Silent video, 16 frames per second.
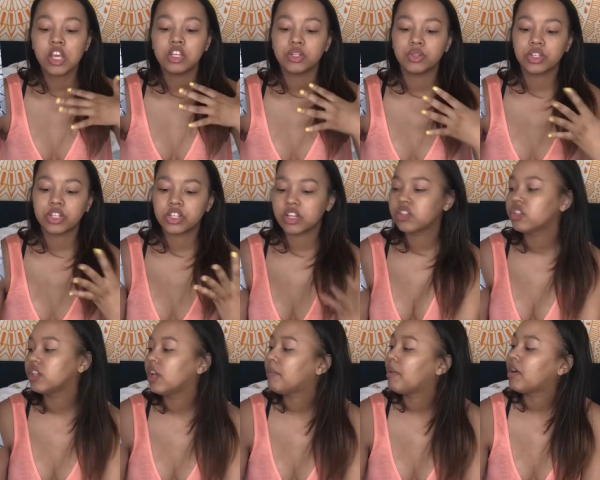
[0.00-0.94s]
So it's
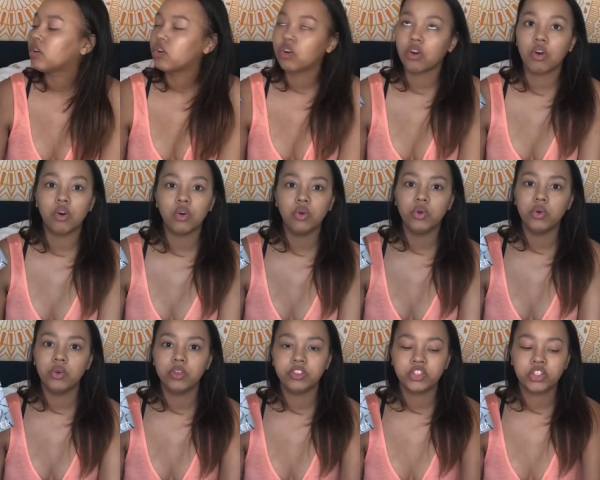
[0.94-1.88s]
essentially about a girl
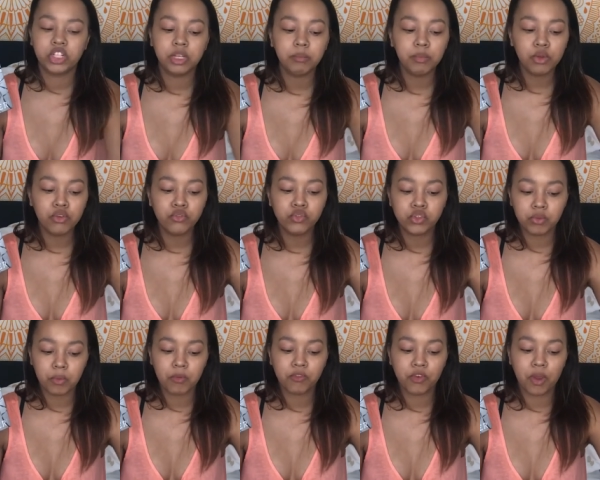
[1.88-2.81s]
who she moves
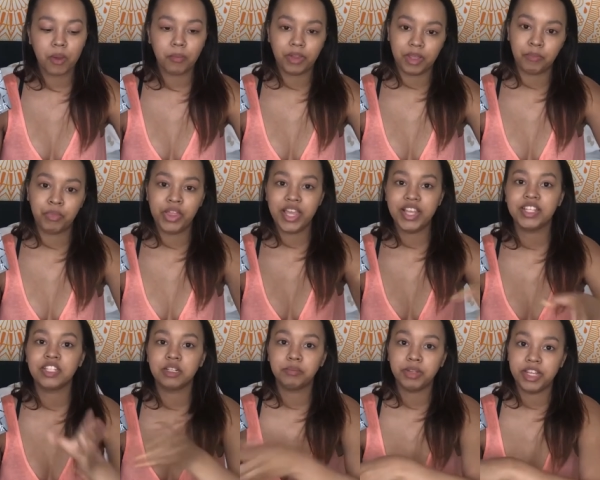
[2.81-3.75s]
from like
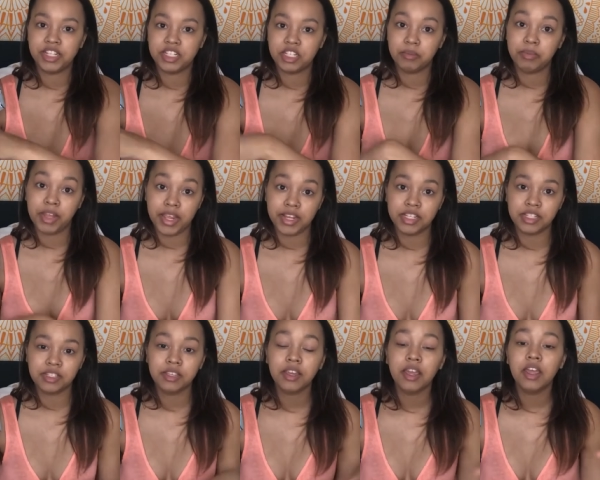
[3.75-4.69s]
place to place to
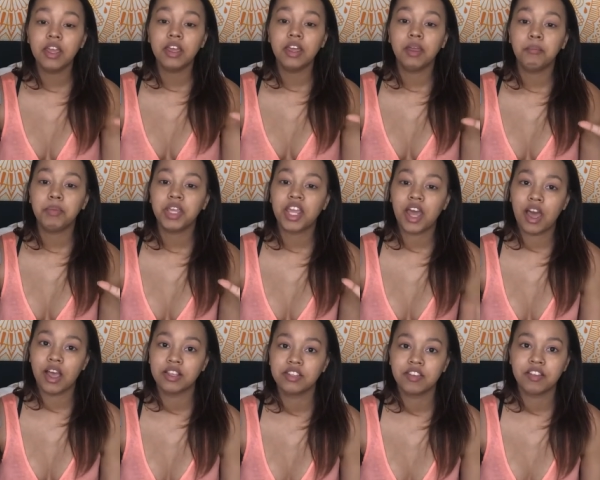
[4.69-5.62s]
place
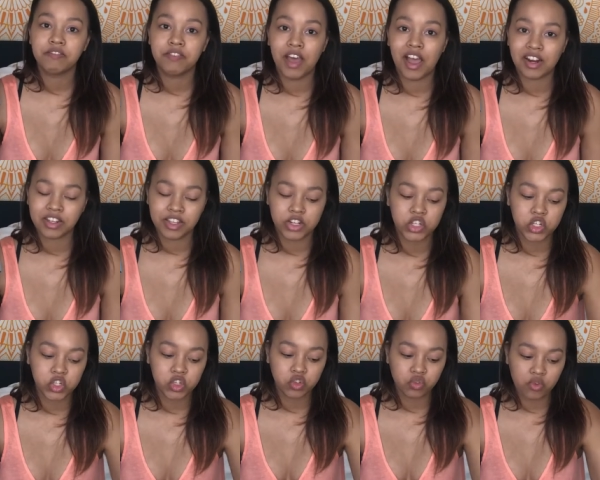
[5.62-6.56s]
because of the fact that
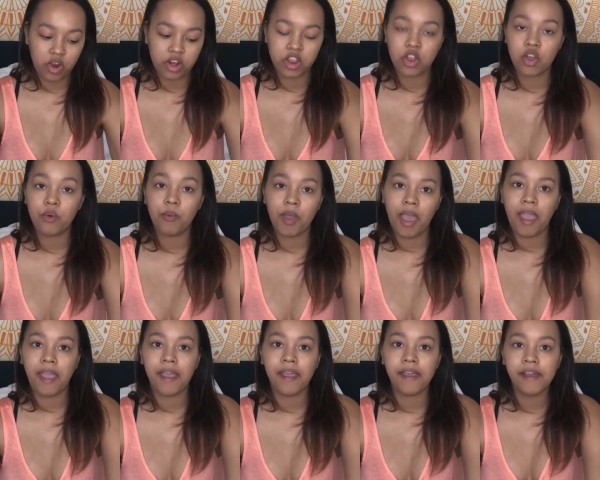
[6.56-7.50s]
she's running
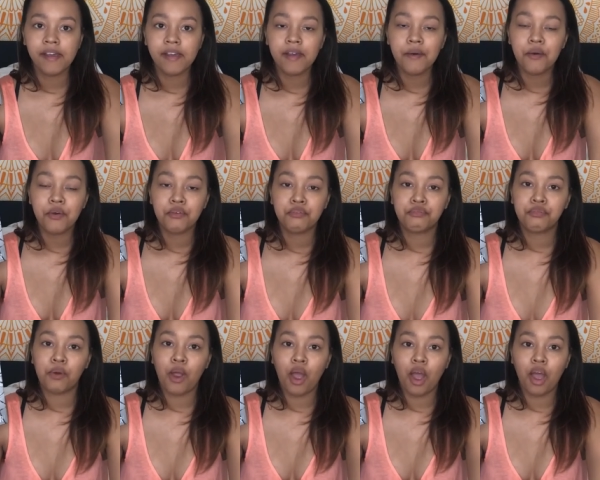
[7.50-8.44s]
away
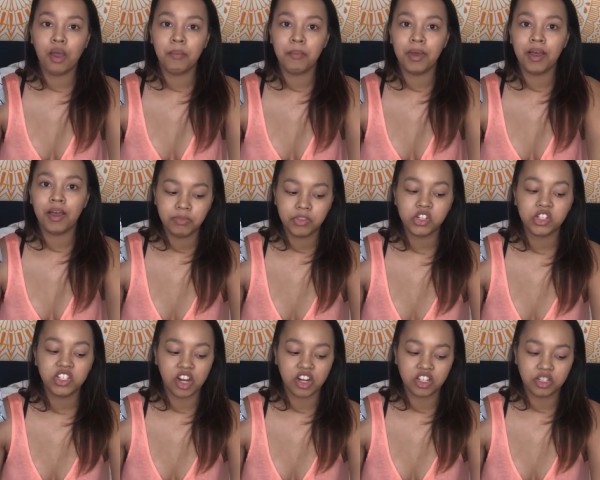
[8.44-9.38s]
from the
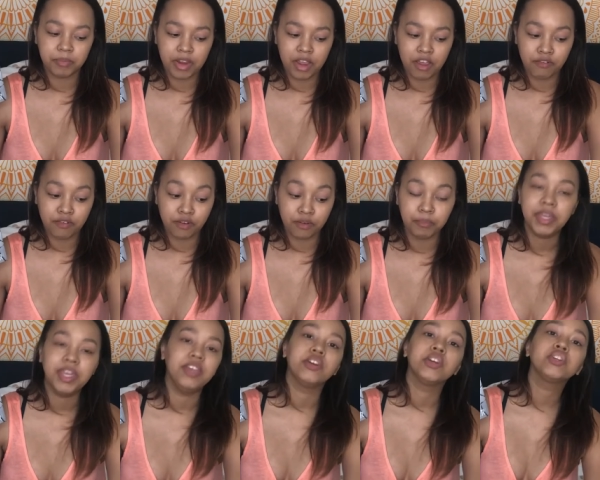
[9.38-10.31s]
judgment of her
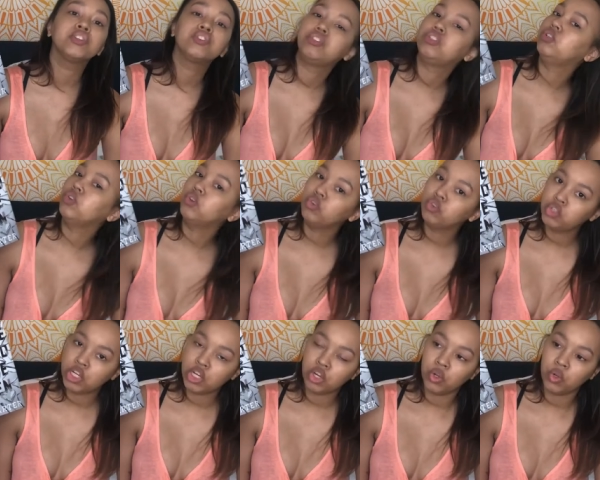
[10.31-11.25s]
peers due
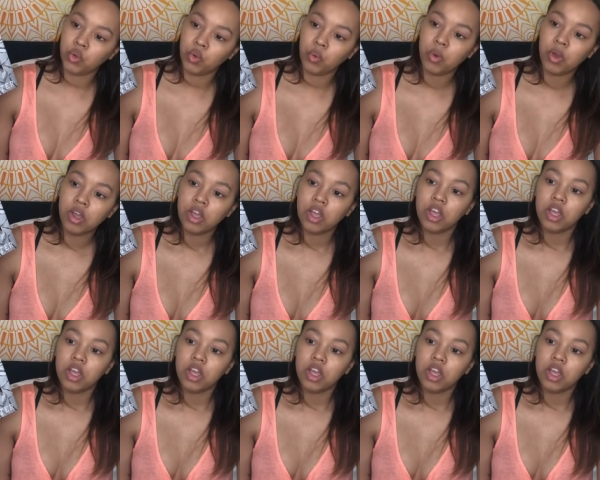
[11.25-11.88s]
to